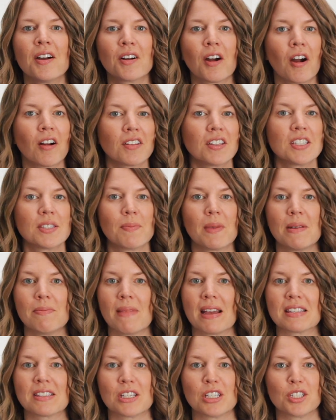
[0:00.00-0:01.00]
Carlye's main
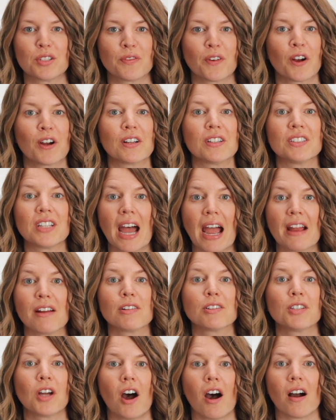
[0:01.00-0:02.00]
message for her
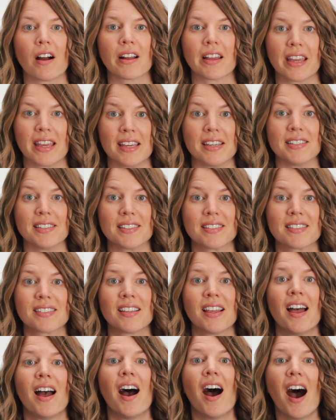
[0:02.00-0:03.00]
entire talk
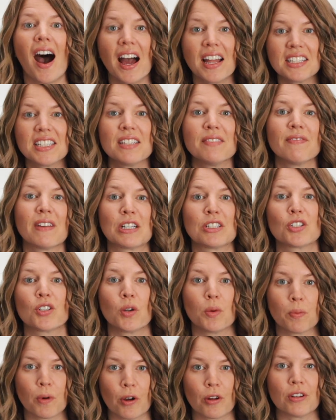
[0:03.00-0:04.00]
is,
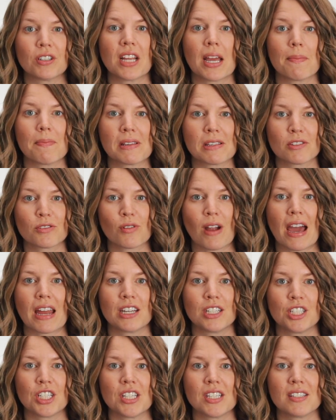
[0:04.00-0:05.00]
unconventional prototyping
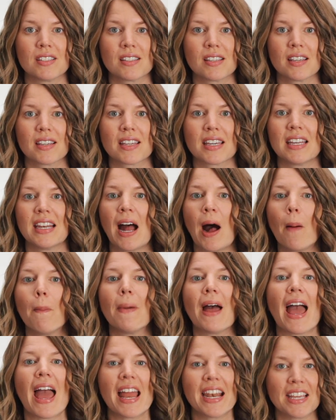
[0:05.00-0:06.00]
strategies can help
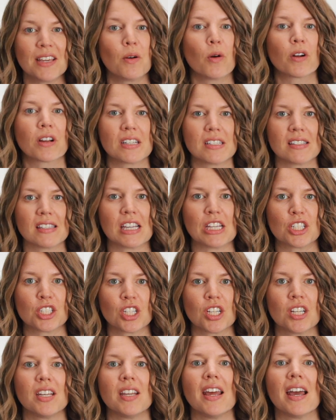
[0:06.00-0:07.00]
any
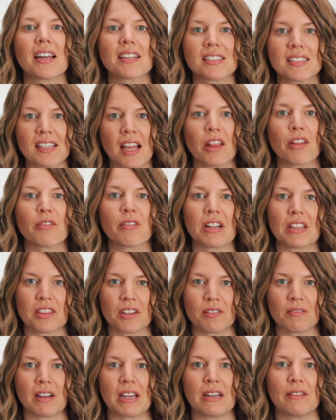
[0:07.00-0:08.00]
organization accelerate
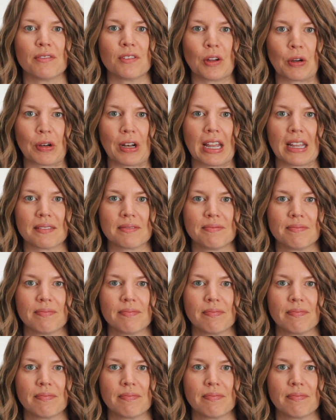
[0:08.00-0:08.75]
their rate of learning.